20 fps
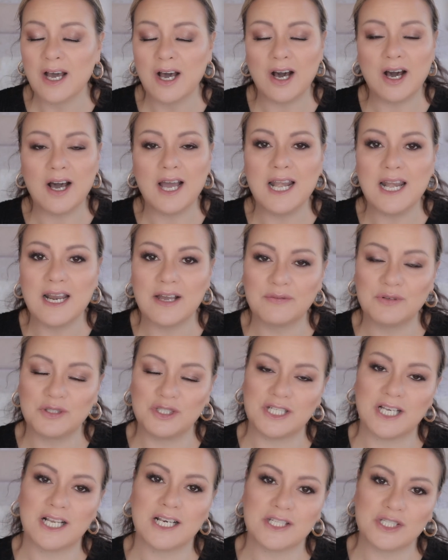I love
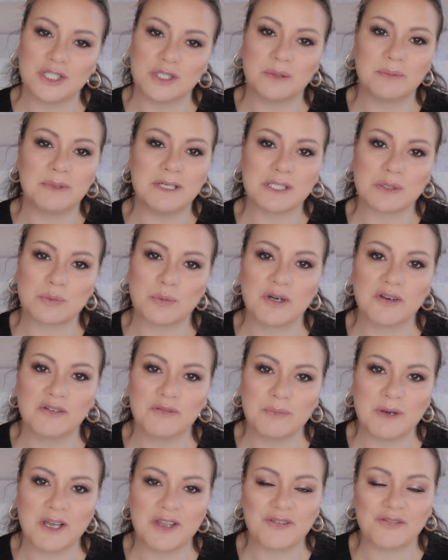Charlotte Tilbury, it's one
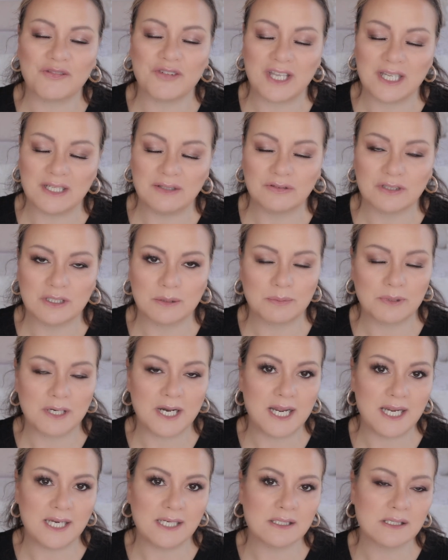of my favourite
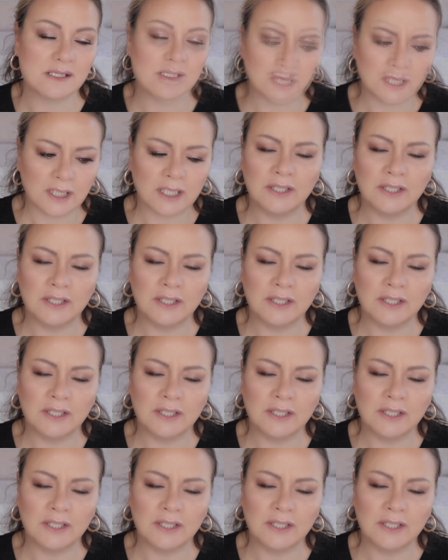brands.